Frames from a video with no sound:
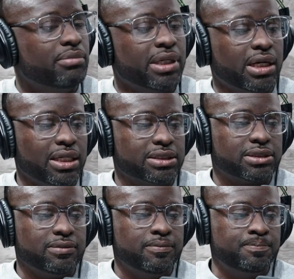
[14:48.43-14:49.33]

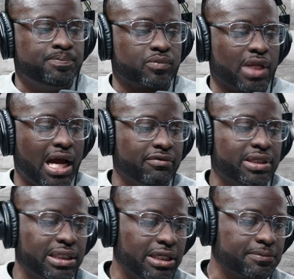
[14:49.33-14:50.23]
because
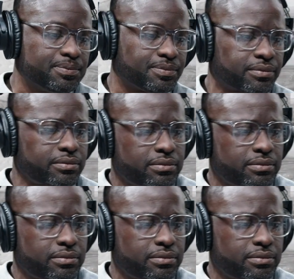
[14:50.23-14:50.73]
everything